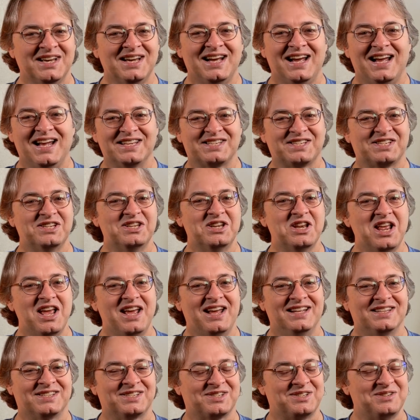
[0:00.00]

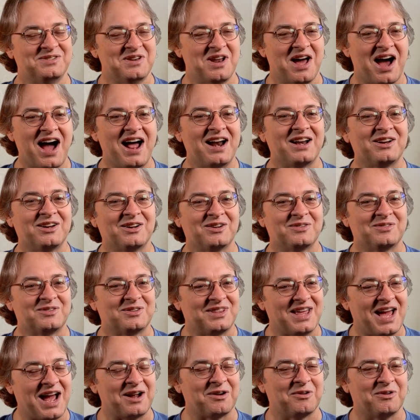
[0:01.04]
It's not
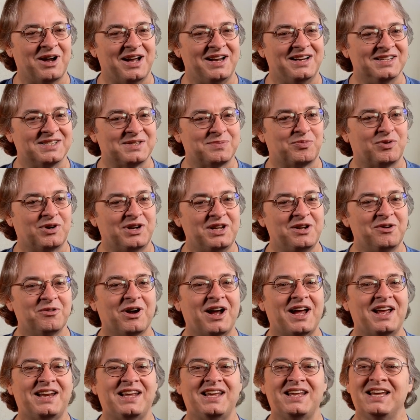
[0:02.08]
that great. It's pretty
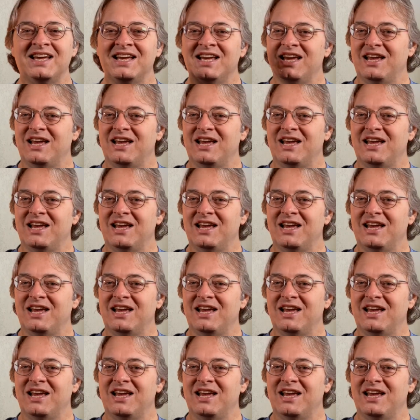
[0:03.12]
grainy.